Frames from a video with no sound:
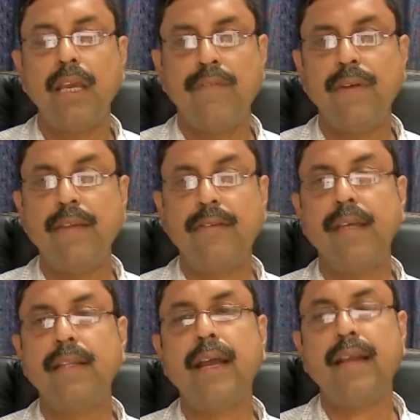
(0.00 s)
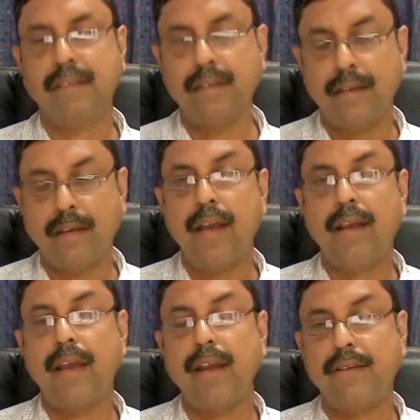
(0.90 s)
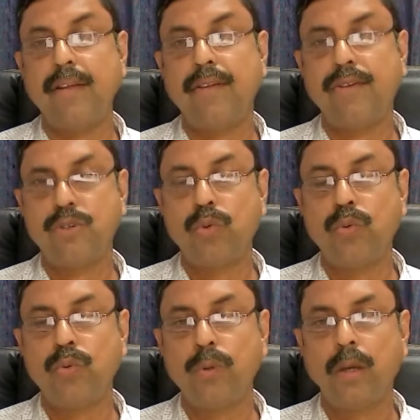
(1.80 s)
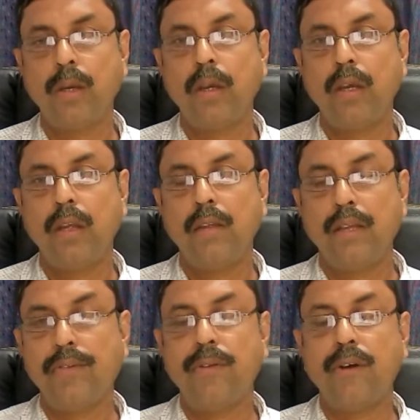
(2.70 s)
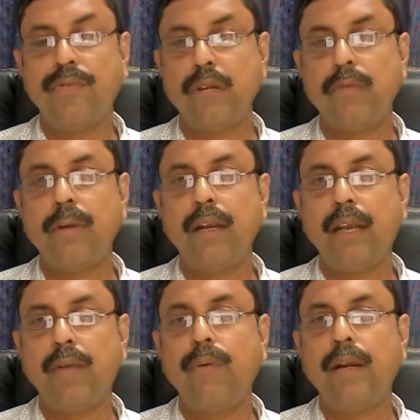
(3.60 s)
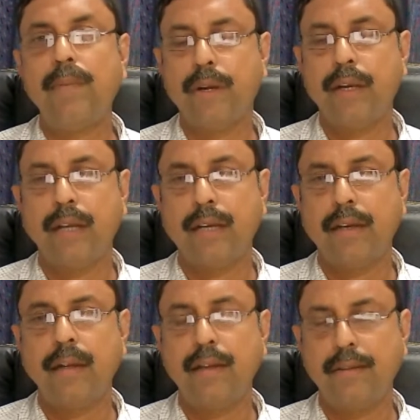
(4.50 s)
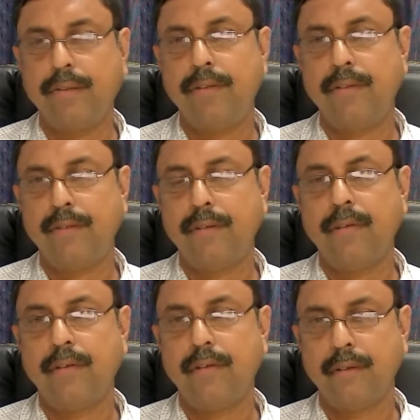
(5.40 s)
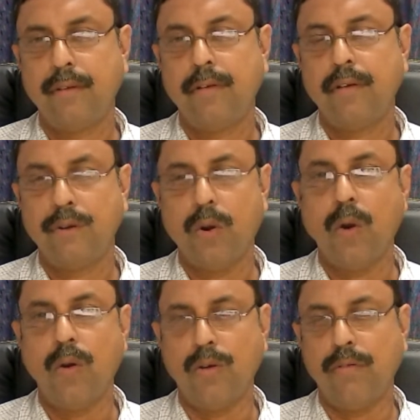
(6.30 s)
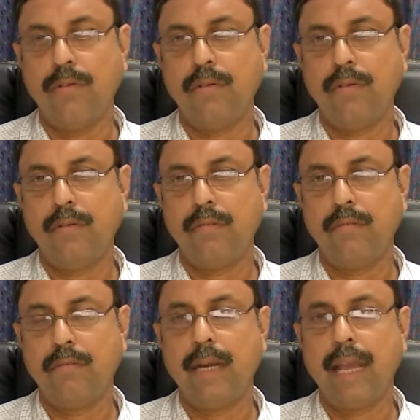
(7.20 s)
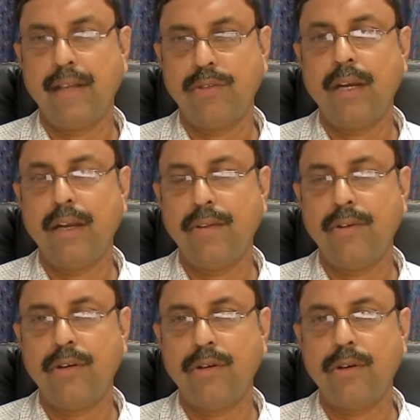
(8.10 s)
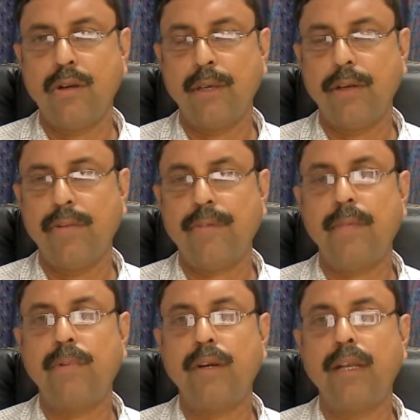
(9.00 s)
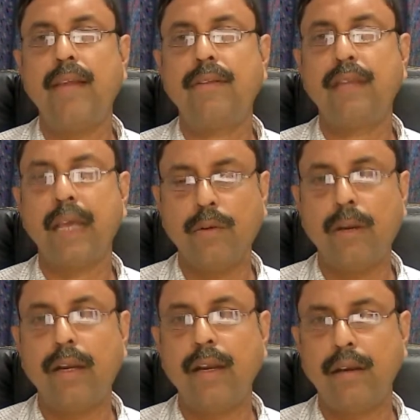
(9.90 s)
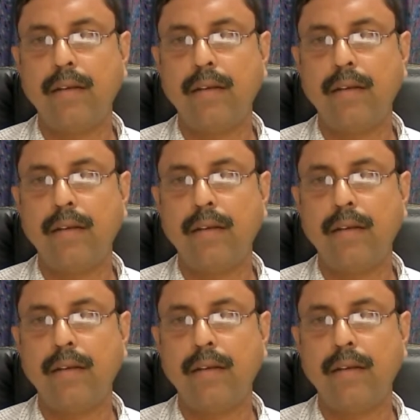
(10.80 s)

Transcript: I say the answer is 2, the software will tell 1.99 is wrong, but actually it is not wrong because somebody has calculated it